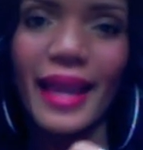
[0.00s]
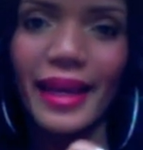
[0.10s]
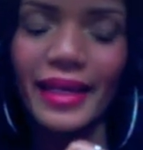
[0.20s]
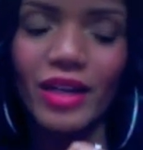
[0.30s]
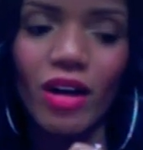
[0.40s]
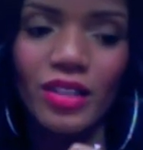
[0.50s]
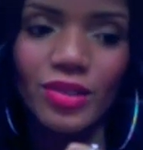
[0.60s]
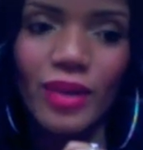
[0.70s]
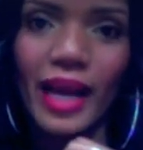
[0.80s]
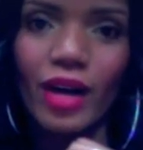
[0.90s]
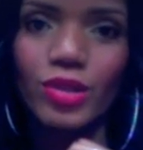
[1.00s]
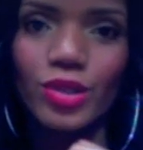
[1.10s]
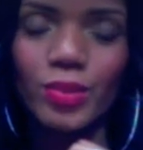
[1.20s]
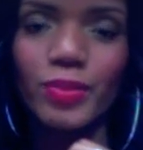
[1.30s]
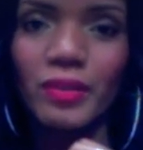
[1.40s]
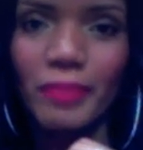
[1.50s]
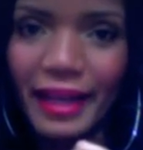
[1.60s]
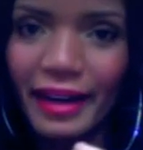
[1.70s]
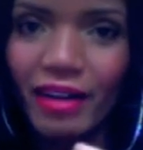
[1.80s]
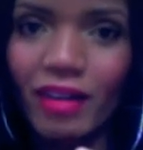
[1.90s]
and also how to
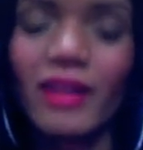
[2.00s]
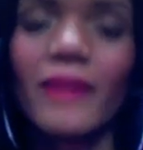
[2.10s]
prepare